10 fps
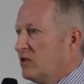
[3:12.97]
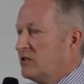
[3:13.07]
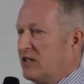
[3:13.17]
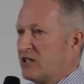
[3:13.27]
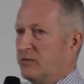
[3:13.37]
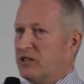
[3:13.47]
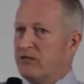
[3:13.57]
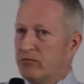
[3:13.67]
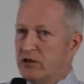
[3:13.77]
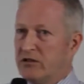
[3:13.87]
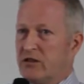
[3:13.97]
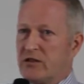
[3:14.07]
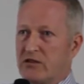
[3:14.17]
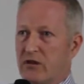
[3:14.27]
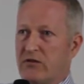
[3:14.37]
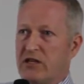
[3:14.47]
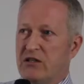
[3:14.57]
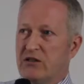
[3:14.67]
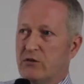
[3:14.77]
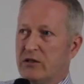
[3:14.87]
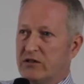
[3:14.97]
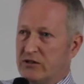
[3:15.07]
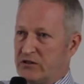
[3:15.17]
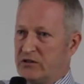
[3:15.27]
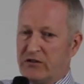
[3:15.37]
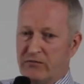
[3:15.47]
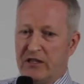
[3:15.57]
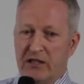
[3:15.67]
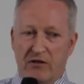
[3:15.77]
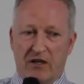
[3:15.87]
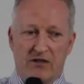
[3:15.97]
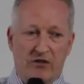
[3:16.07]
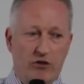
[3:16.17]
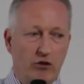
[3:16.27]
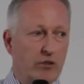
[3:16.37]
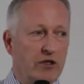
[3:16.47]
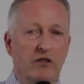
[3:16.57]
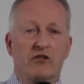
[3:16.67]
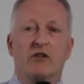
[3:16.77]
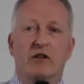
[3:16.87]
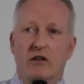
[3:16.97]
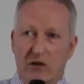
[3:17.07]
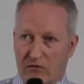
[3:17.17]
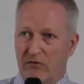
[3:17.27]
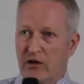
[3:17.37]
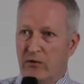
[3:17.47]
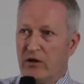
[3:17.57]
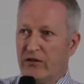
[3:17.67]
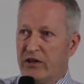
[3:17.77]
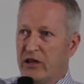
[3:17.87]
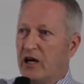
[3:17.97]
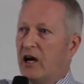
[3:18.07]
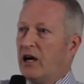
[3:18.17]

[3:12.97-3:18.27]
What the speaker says: takes money from London and the South East, where it doesn't give many grants at all because they're very wealthy,